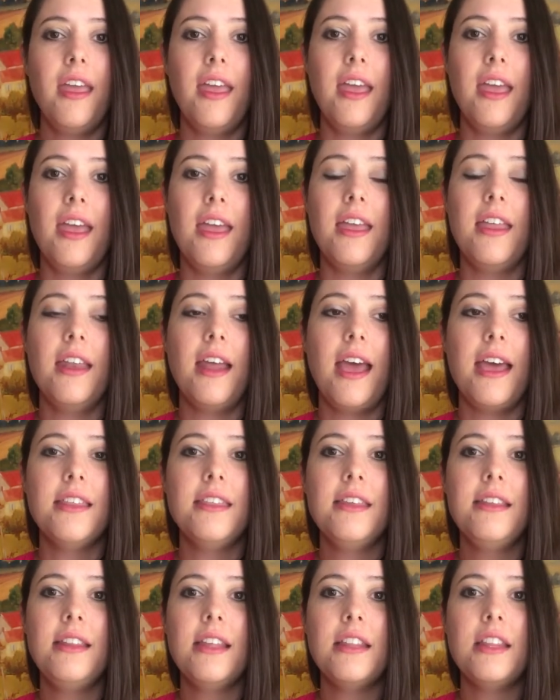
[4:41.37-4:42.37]
And I
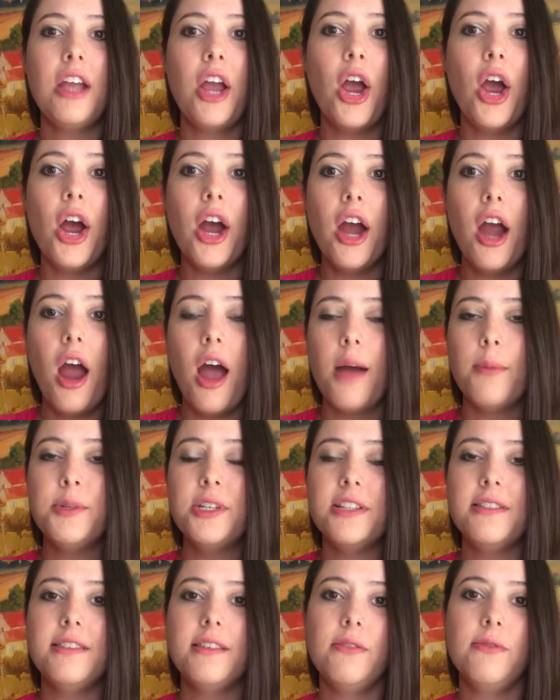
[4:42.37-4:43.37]
think that there are
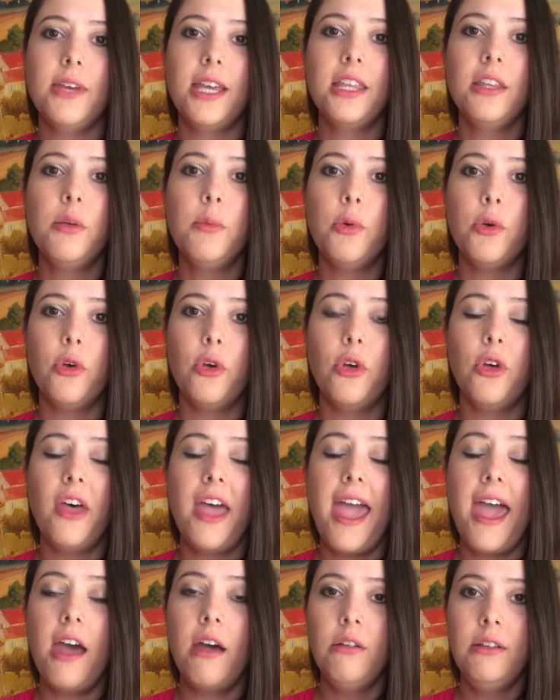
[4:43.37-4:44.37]
options
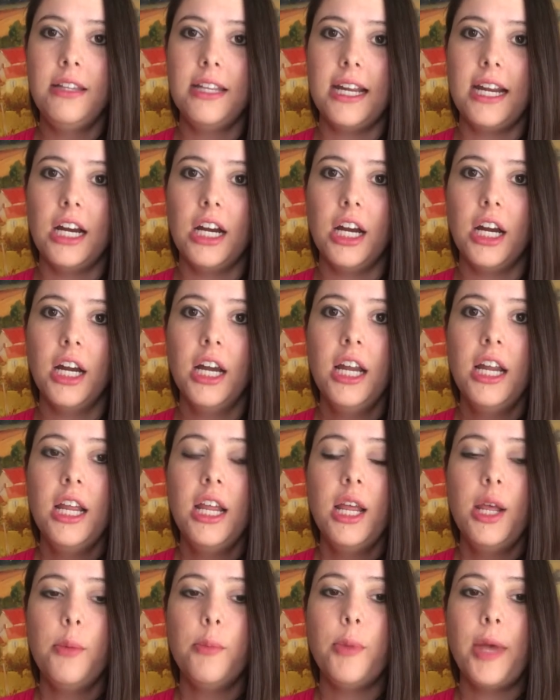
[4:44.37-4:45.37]
available out there,
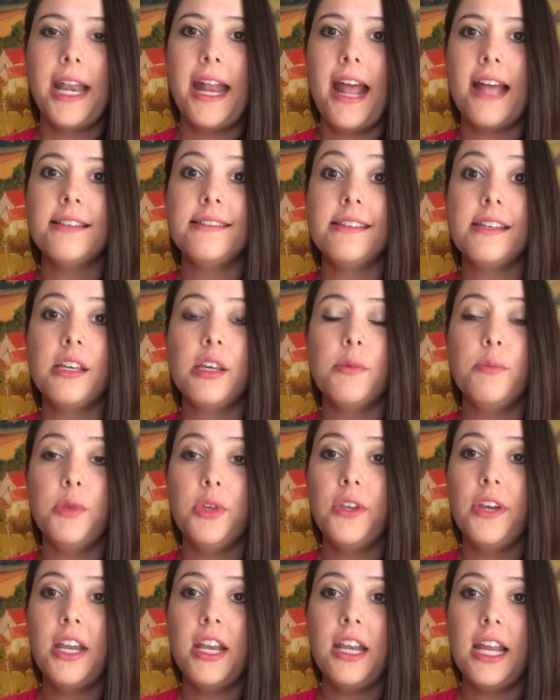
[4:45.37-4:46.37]
but as a
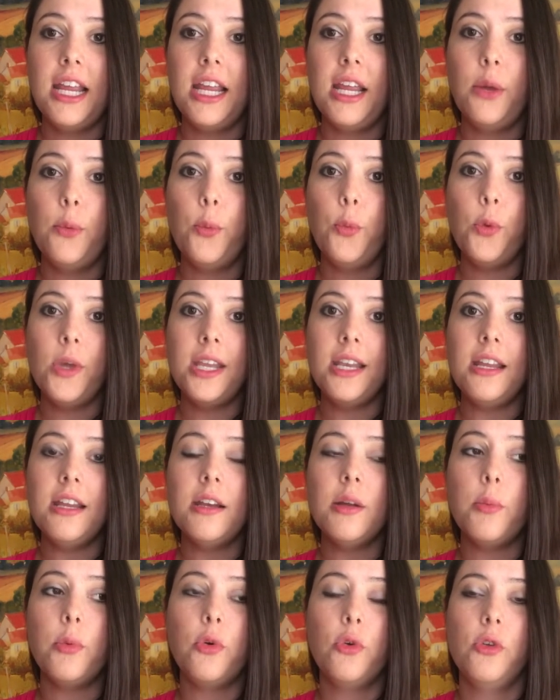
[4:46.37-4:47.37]
community, we
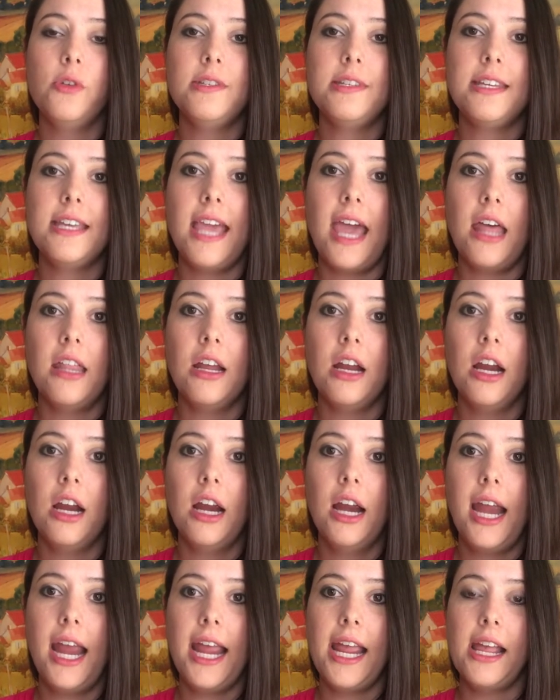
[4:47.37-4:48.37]
need to pull
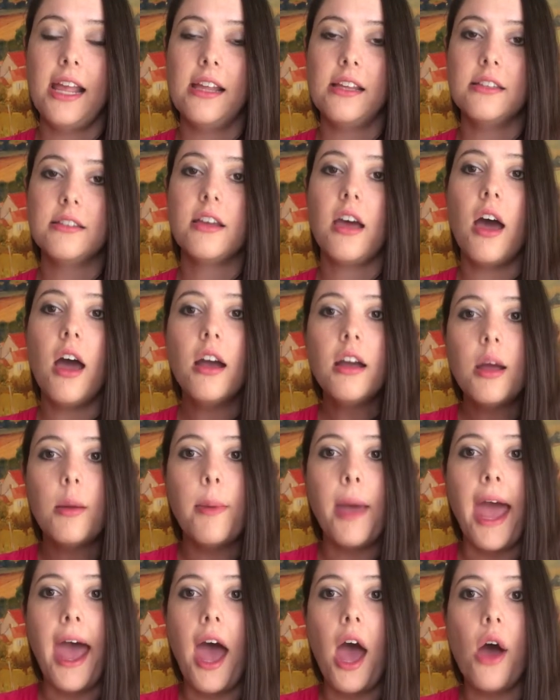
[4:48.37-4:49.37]
together and talk
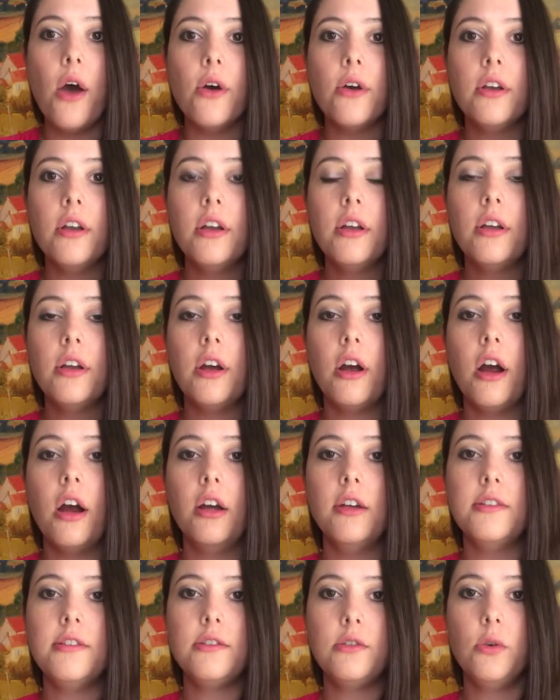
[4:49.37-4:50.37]
about
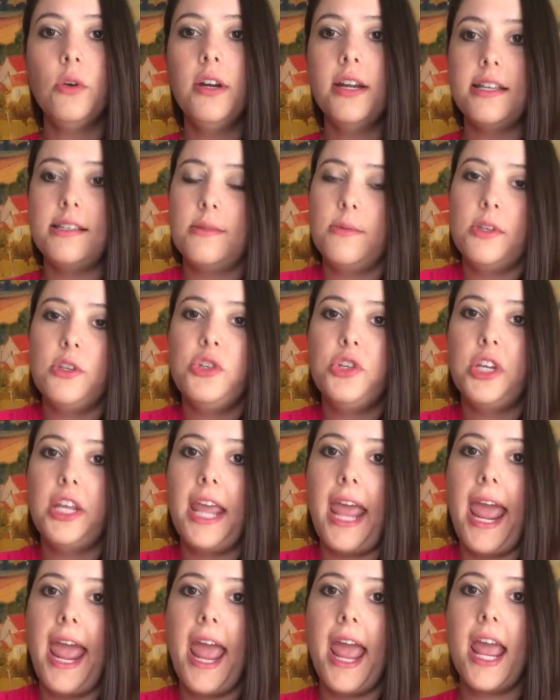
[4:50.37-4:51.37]
our stories with
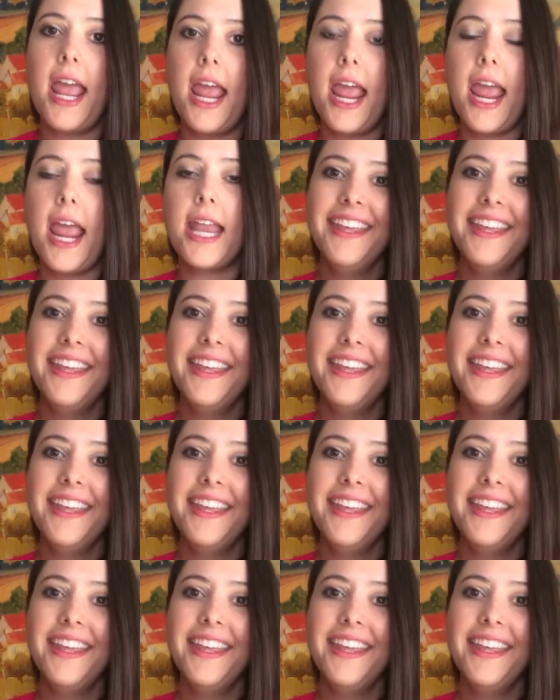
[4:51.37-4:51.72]
GA.